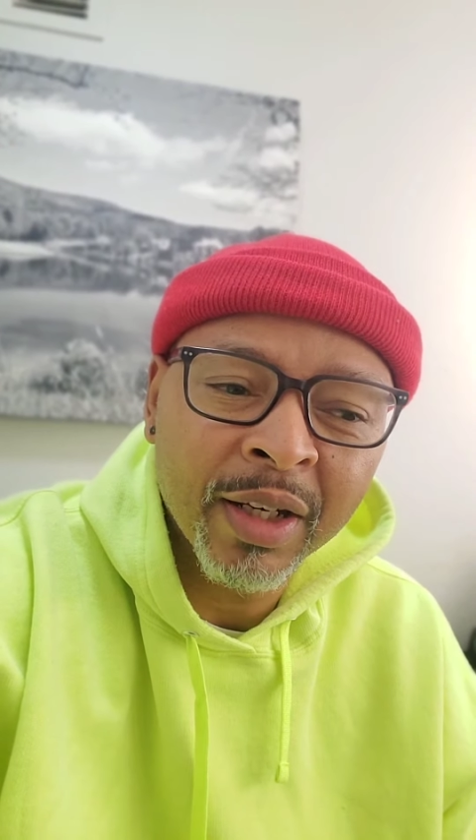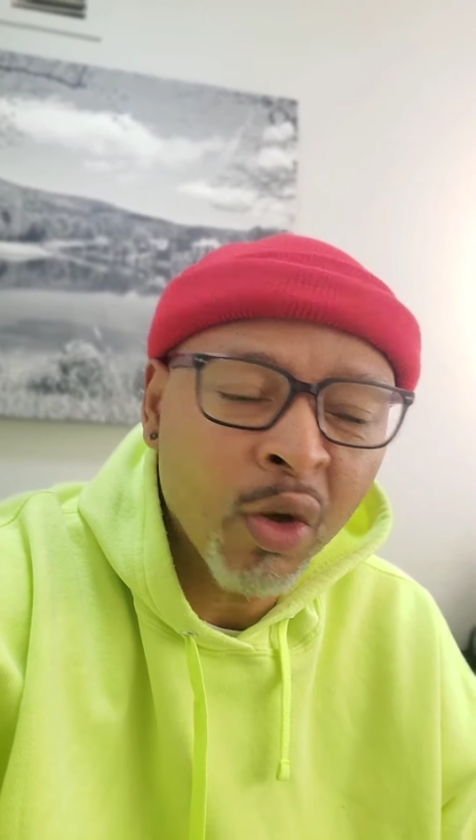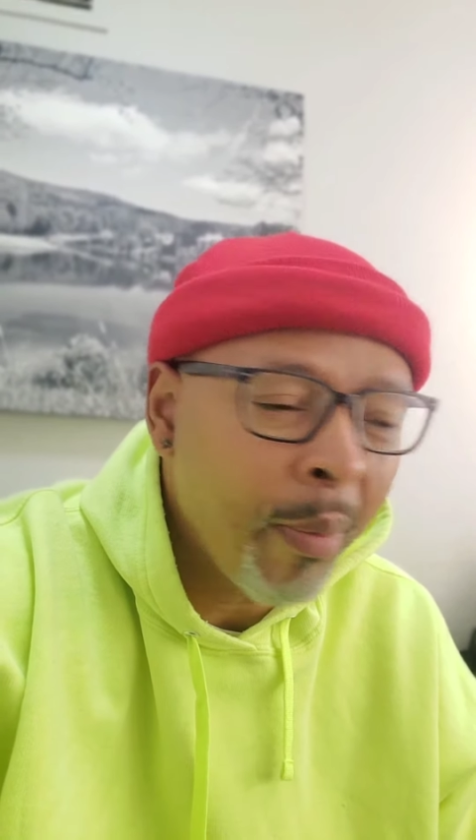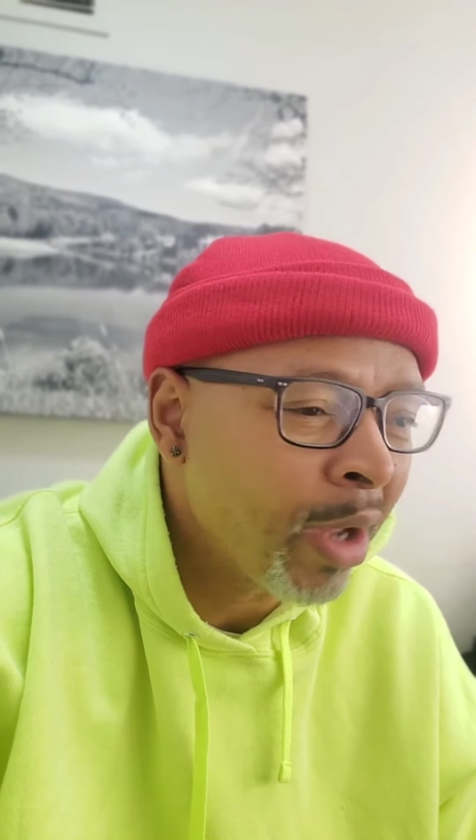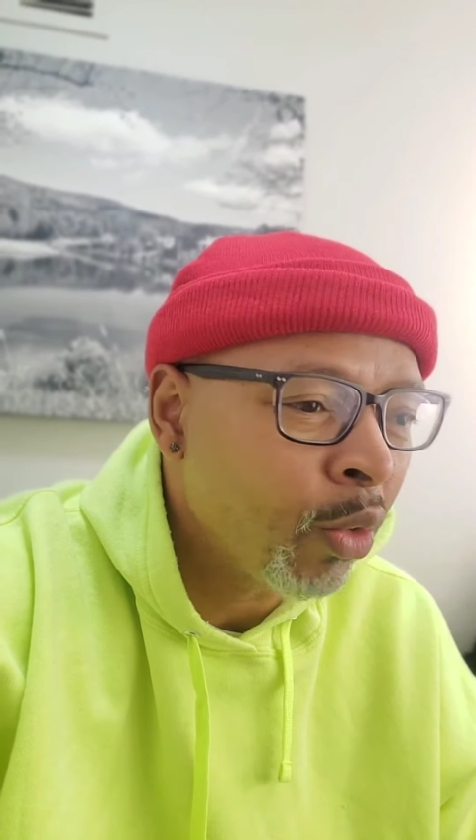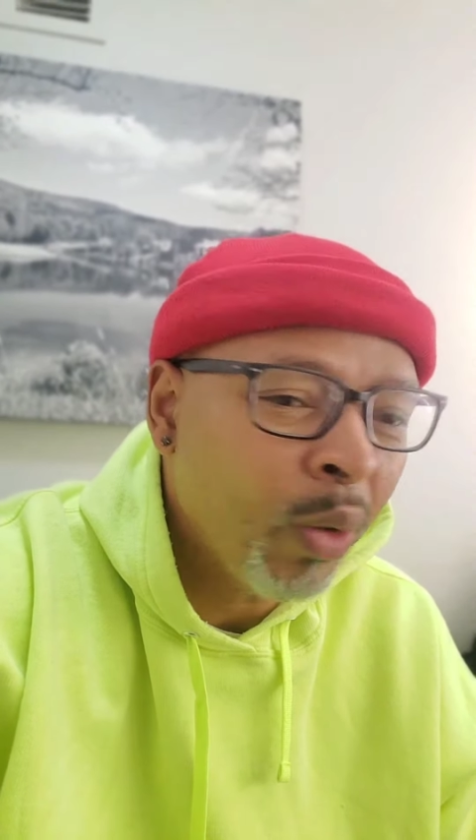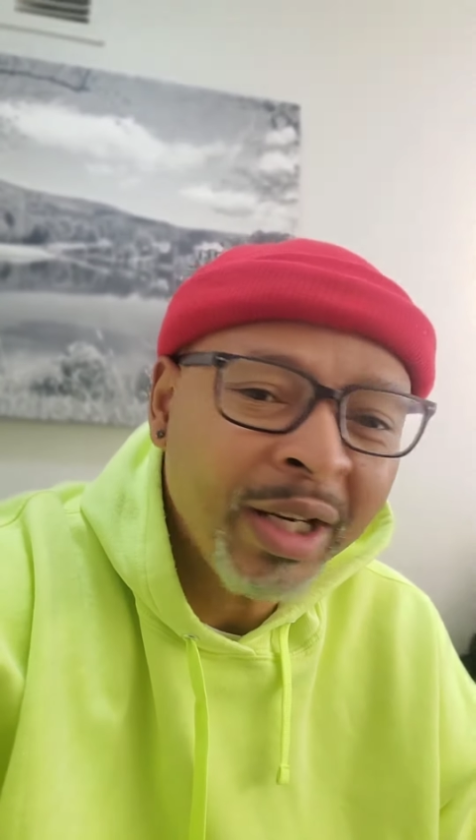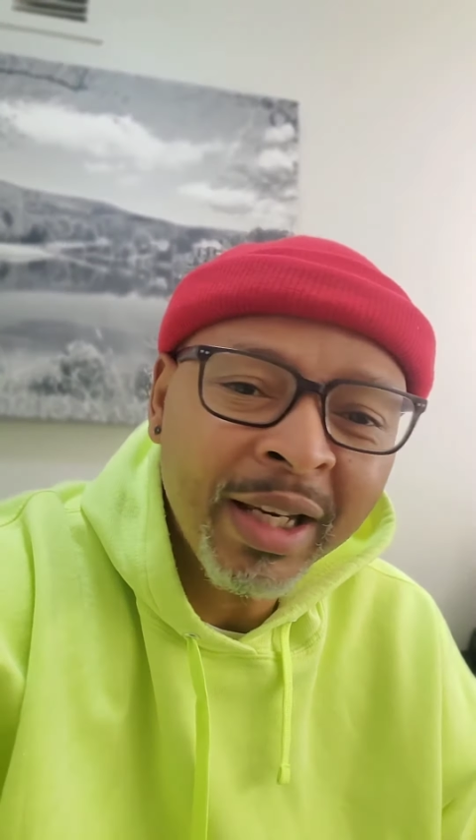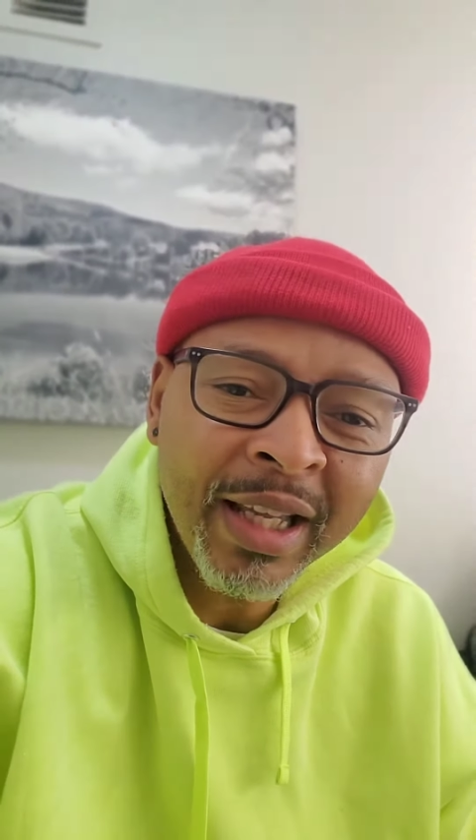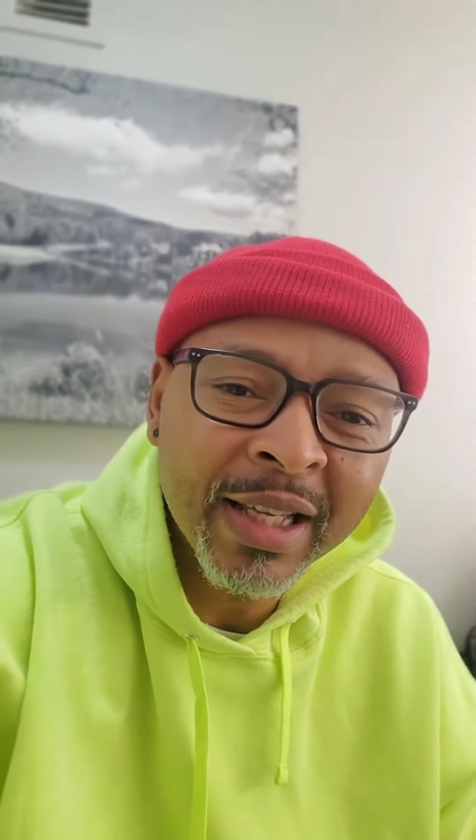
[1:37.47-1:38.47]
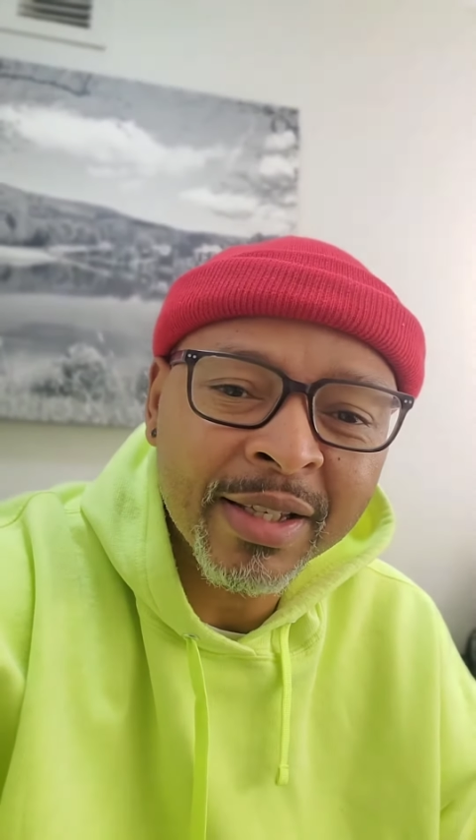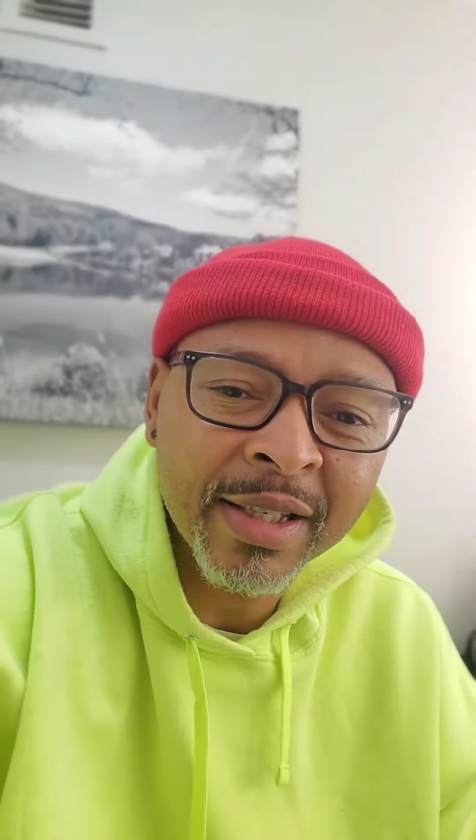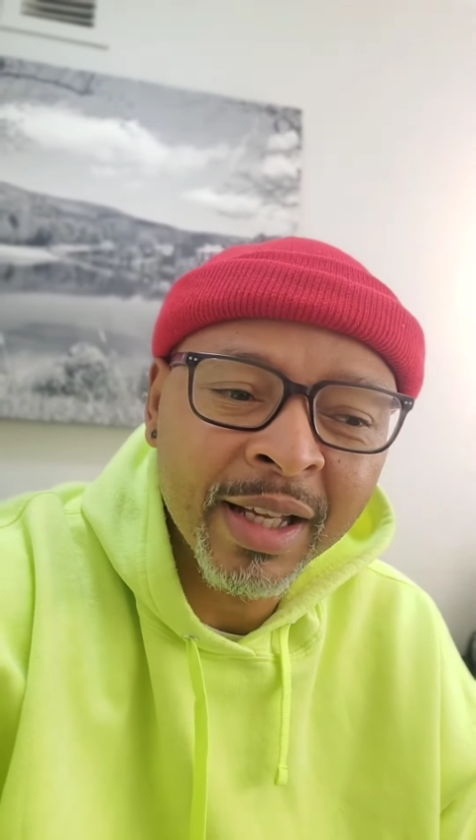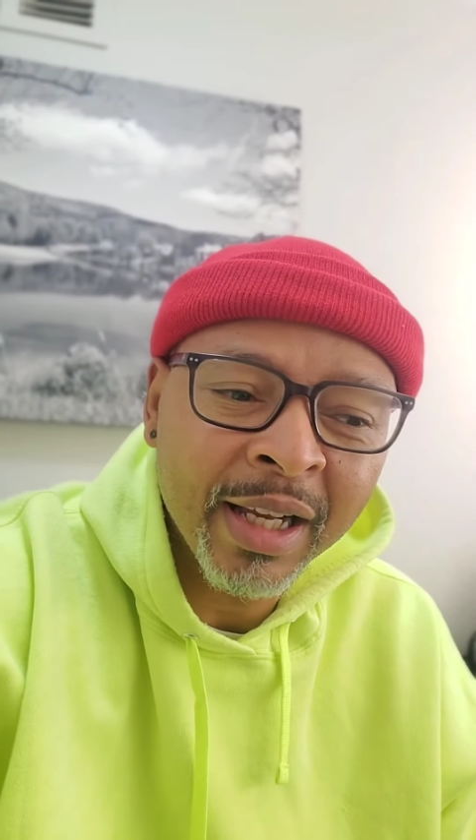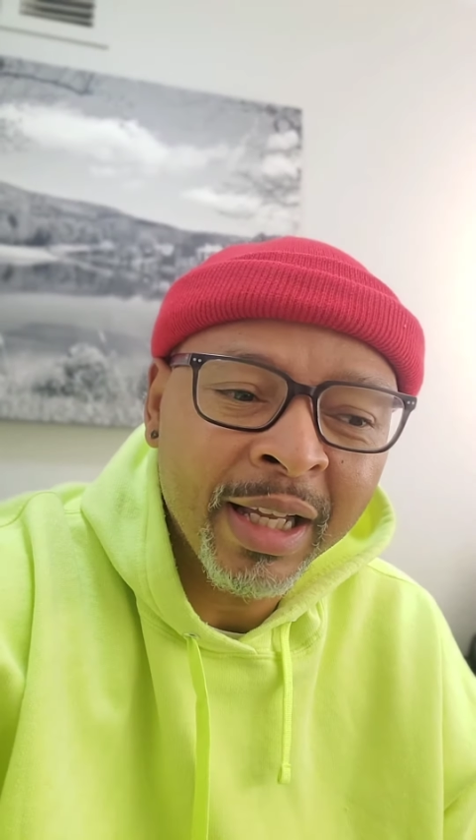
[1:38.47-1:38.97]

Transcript: no matter what it is.